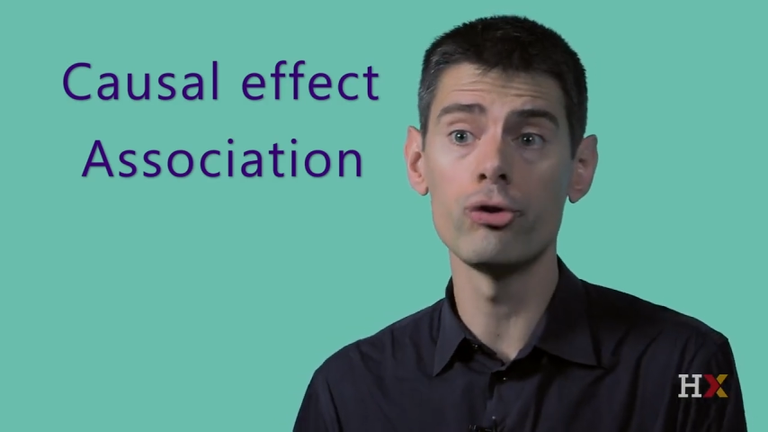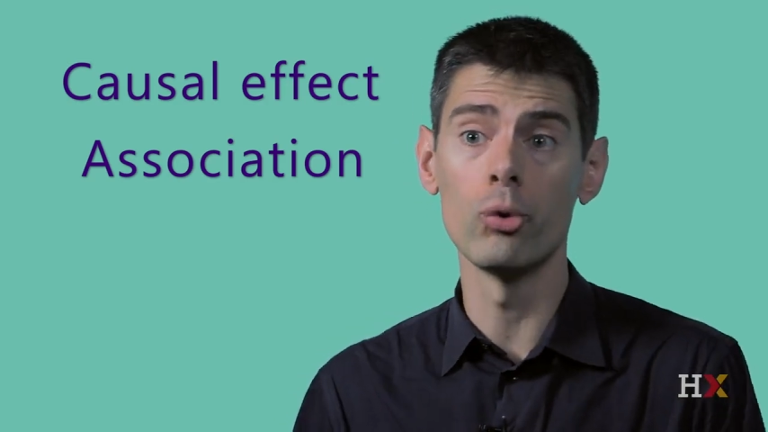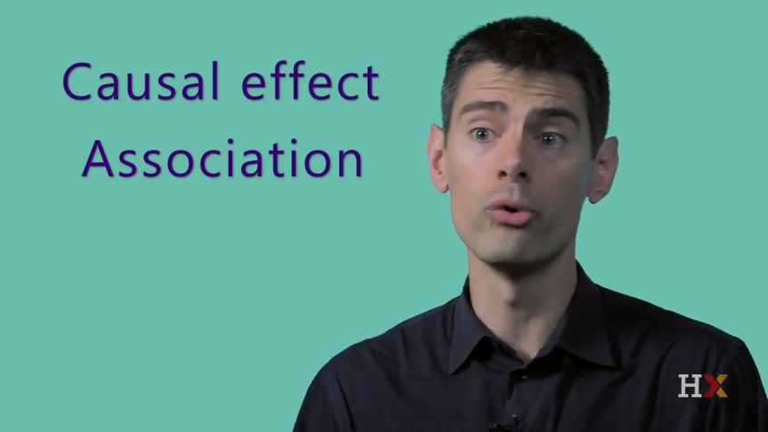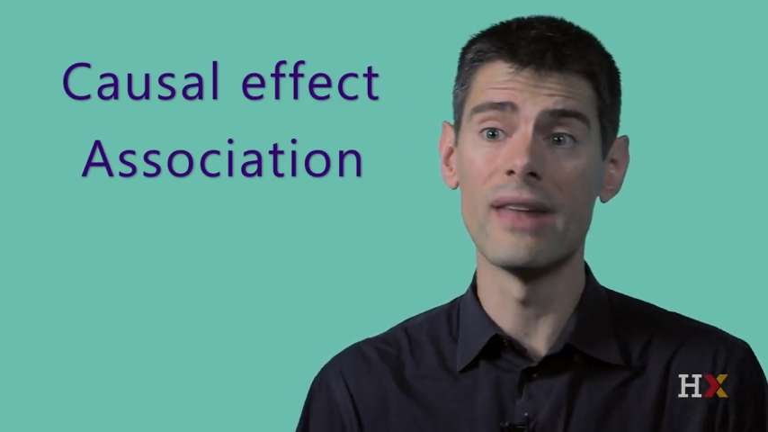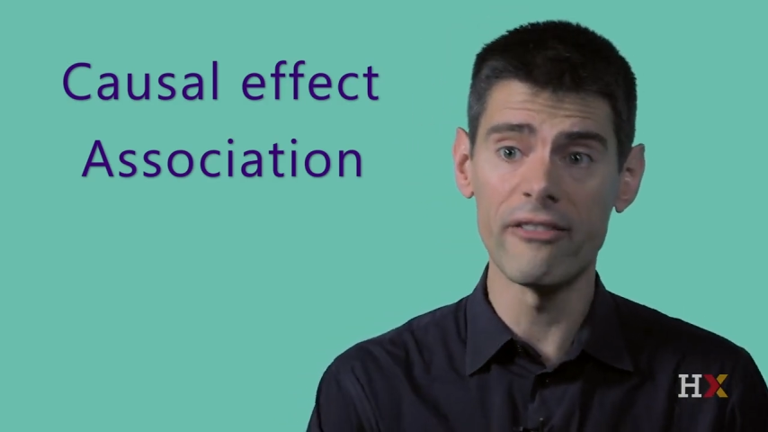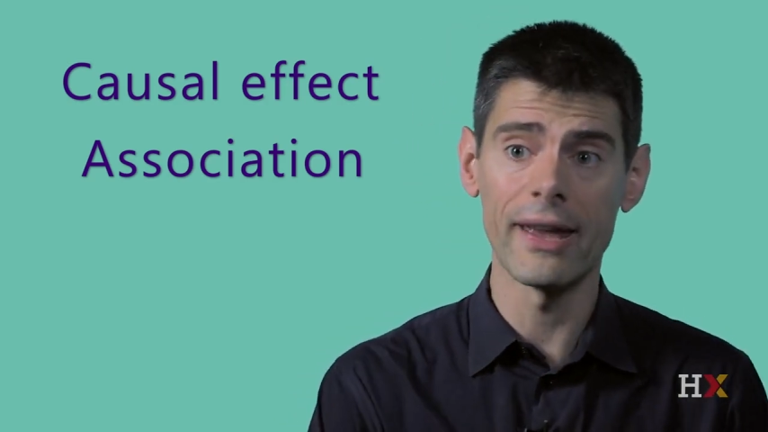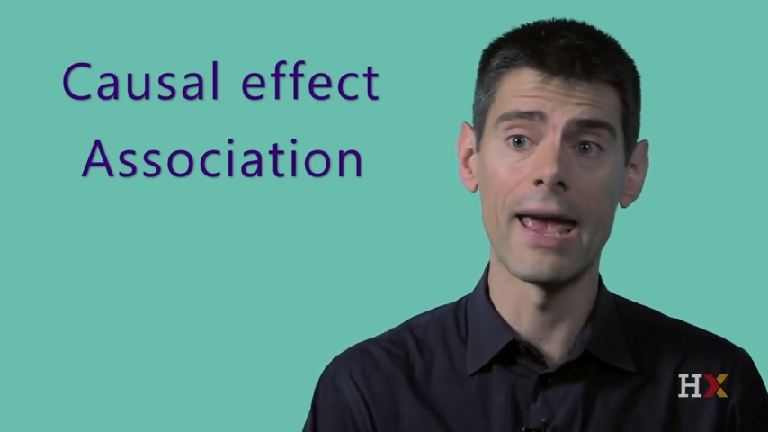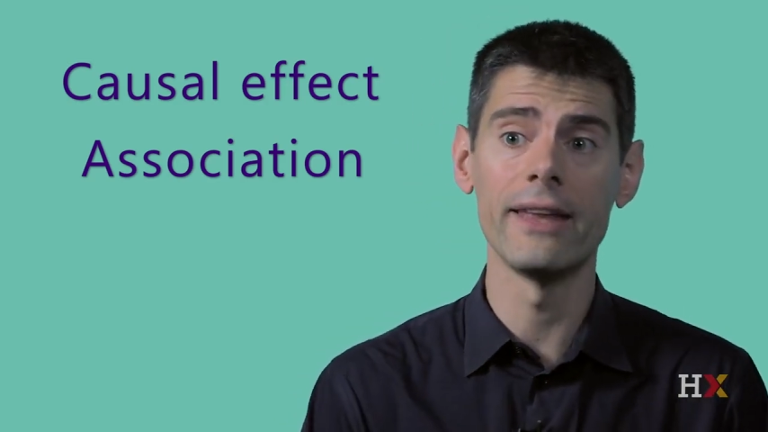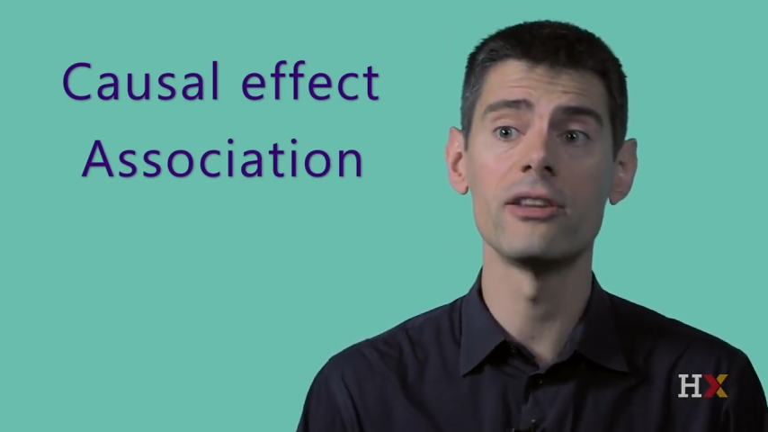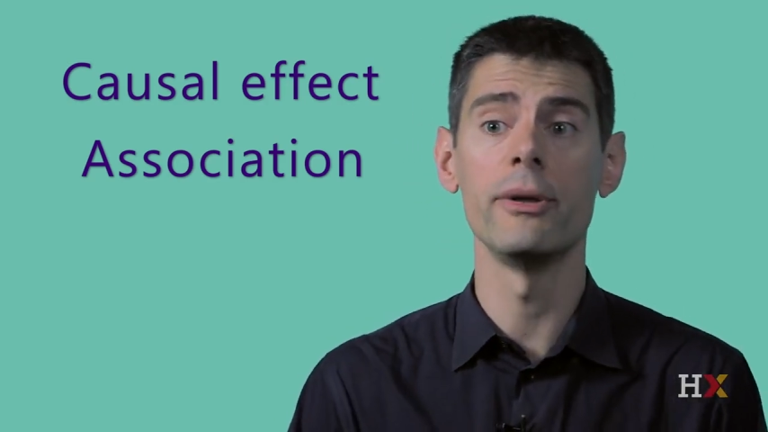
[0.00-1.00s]
to
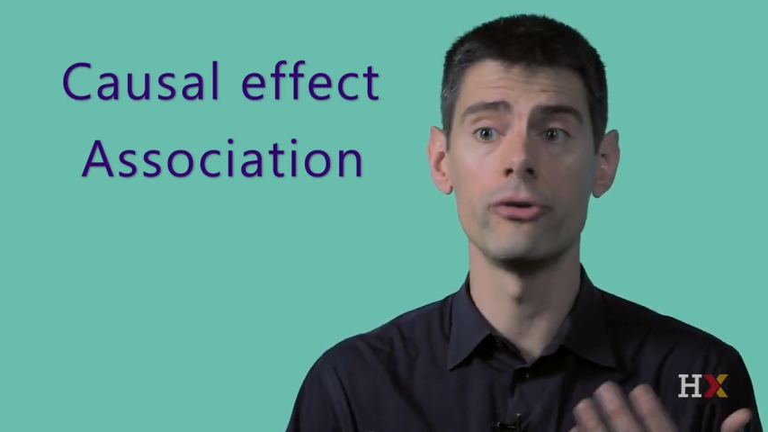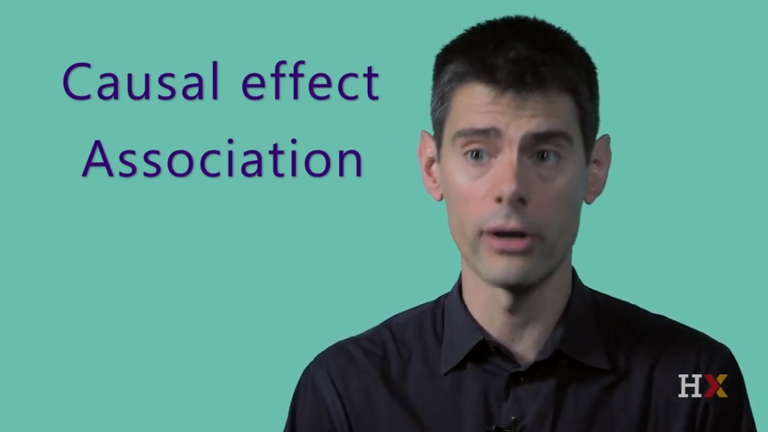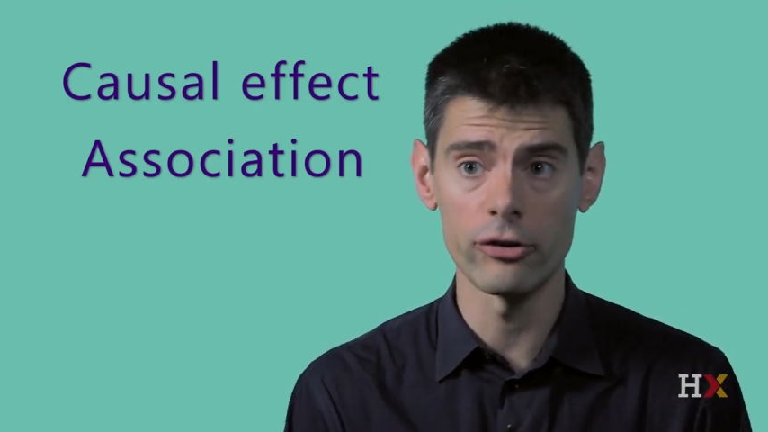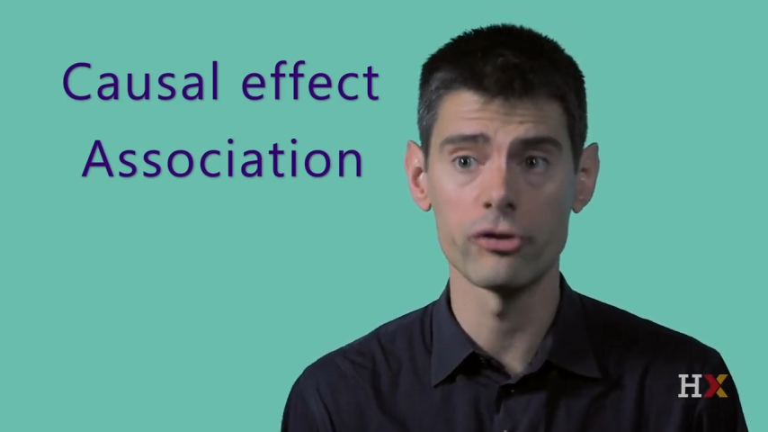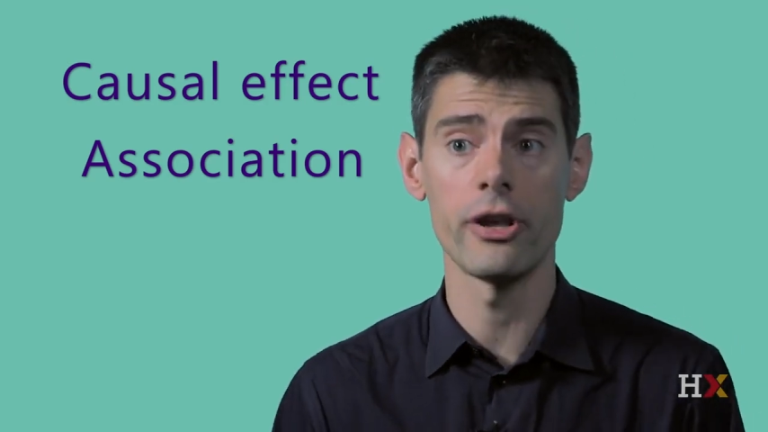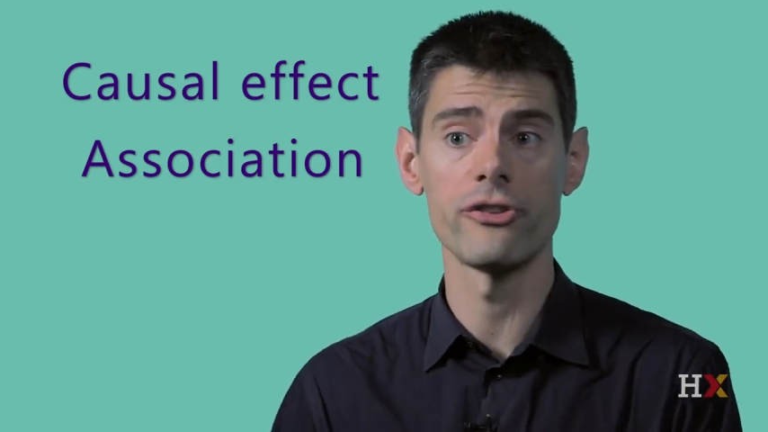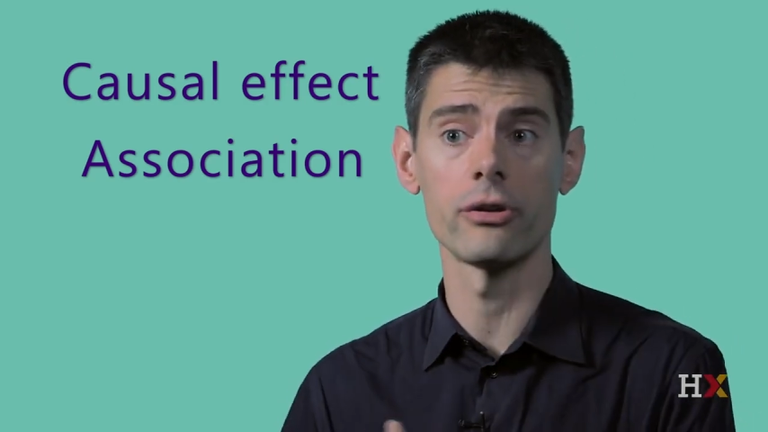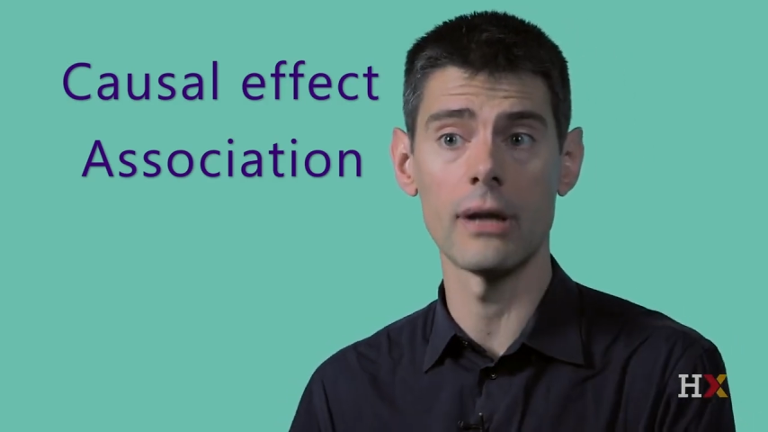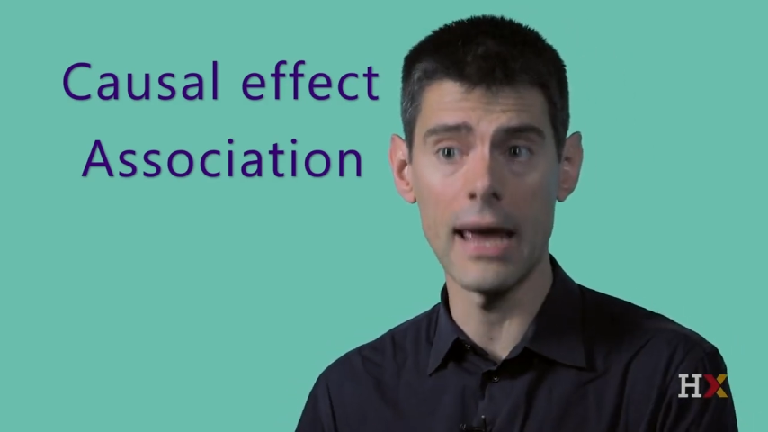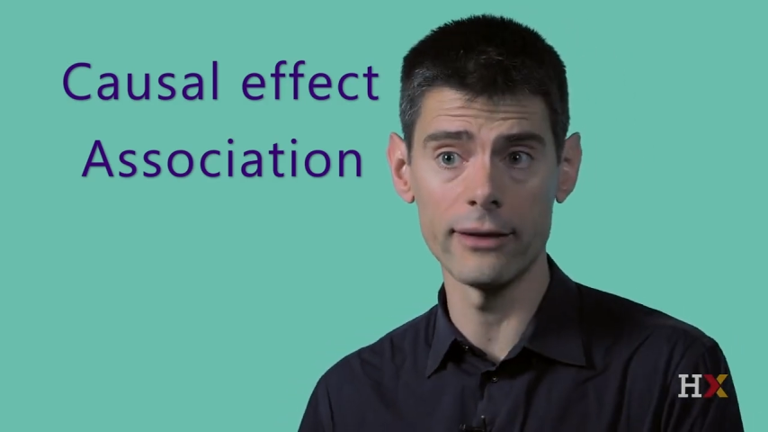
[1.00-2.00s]
navigate between
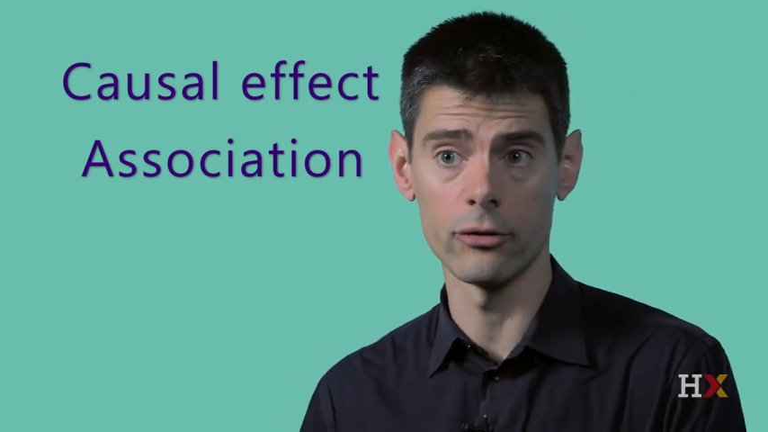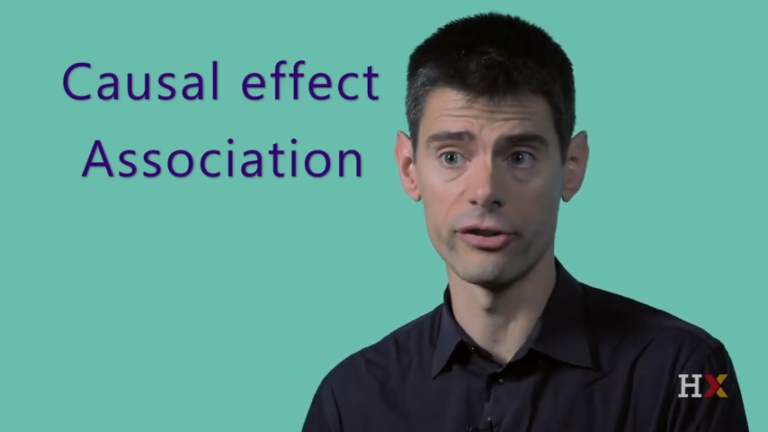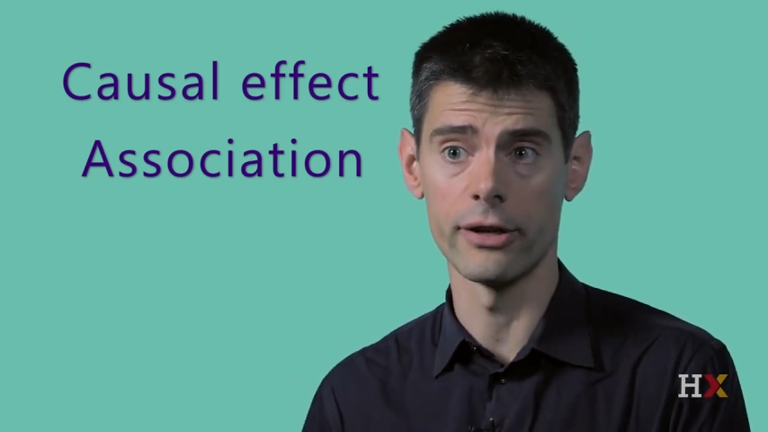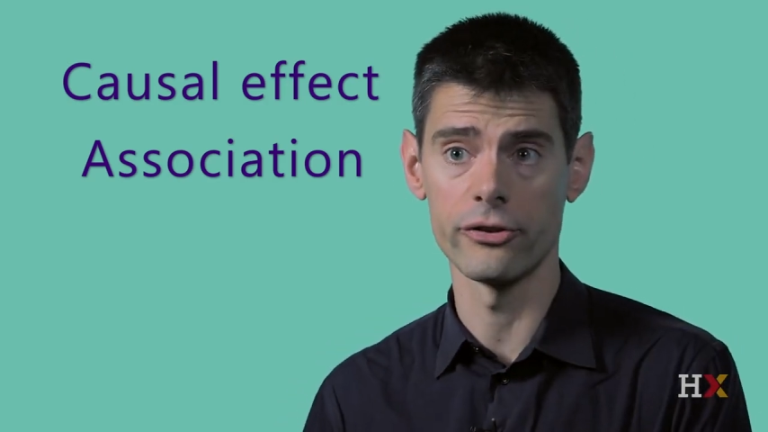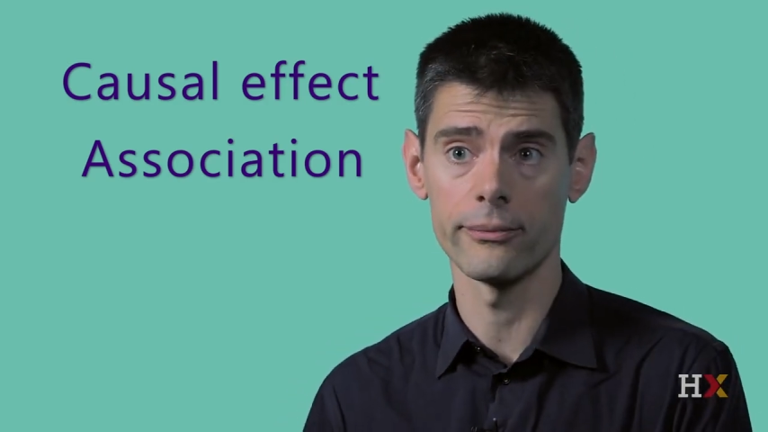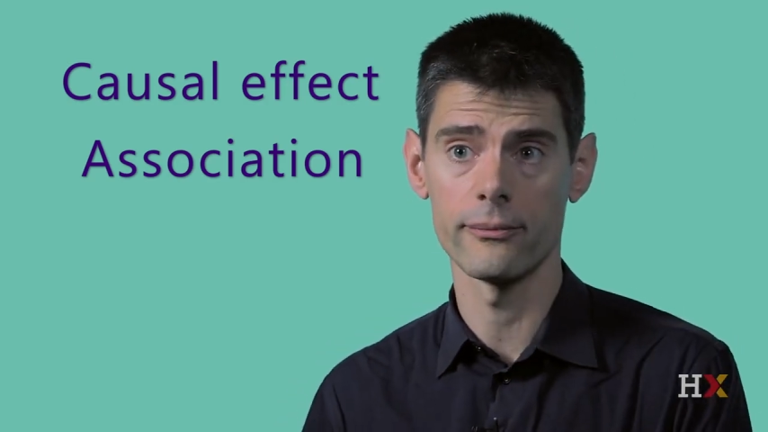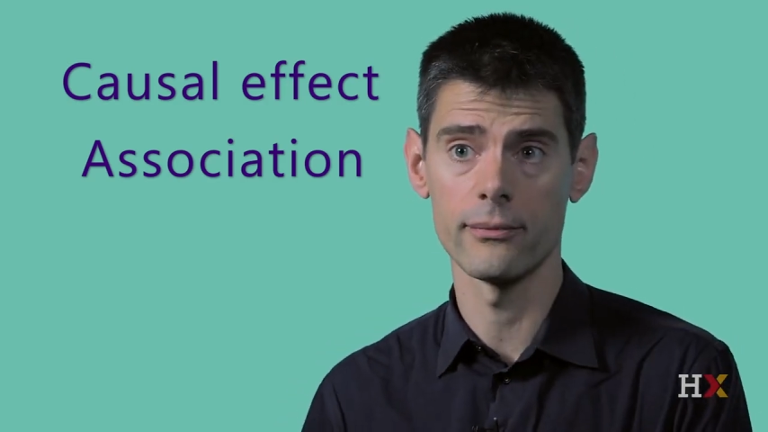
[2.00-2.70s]
association and causation.